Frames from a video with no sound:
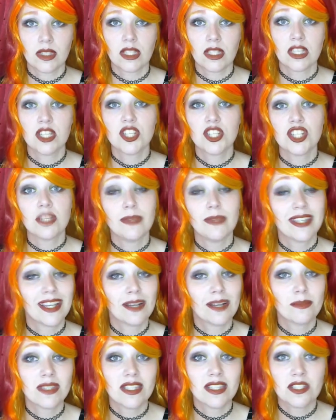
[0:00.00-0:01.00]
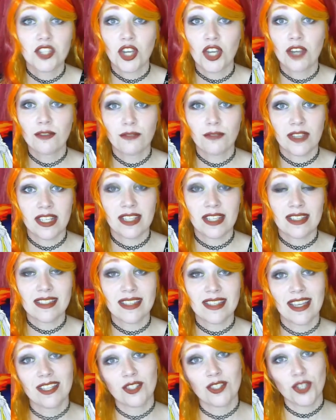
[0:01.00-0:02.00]
She becomes the Dark Phoenix
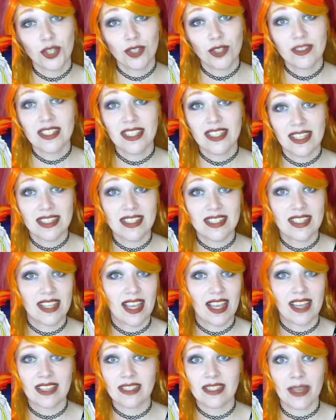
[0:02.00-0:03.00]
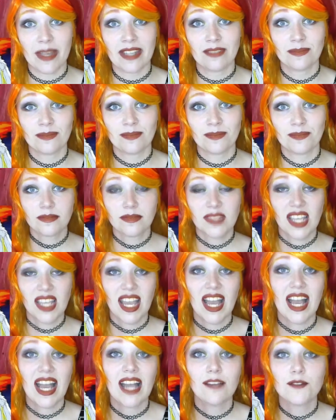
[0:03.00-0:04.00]
and turns against the X-Men.
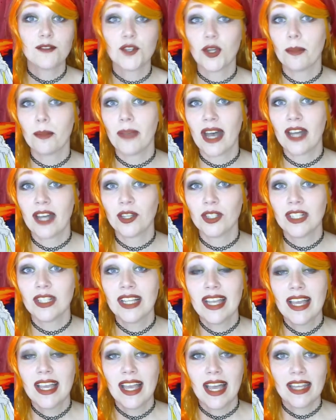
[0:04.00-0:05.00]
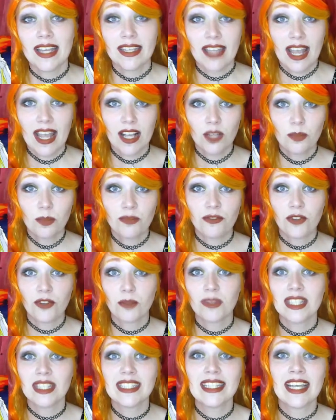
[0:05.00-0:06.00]
After a battle and help from
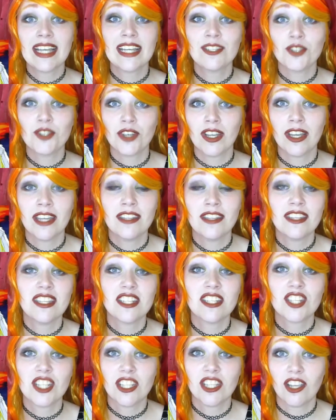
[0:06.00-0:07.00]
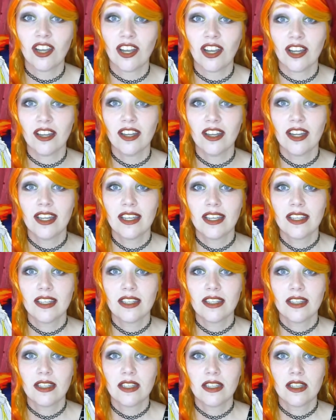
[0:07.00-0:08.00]
Lilandra and the Shi'ar,
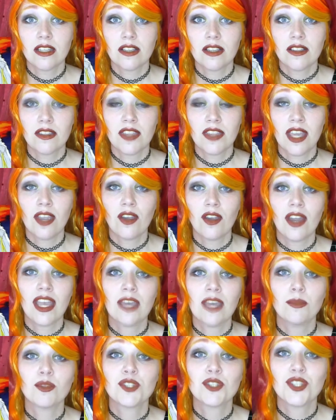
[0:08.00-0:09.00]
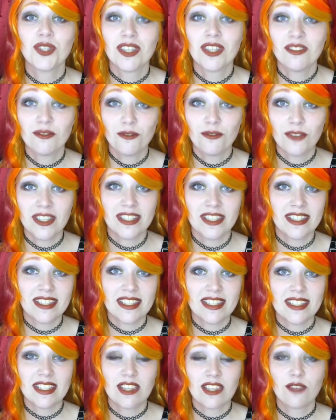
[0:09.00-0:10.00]
they are able to
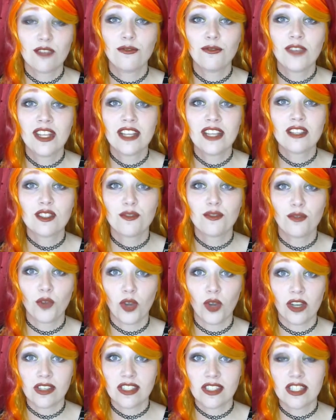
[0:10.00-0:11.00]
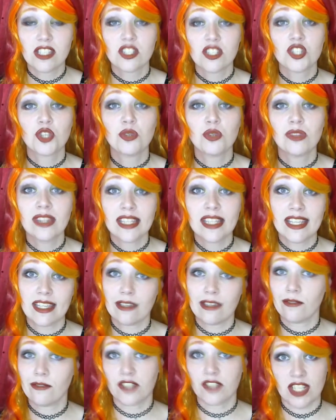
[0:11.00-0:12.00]
convince the Phoenix Force to
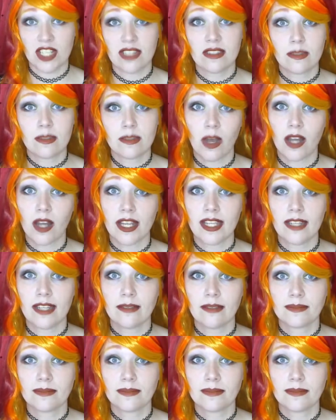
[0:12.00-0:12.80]
leave Jean's body.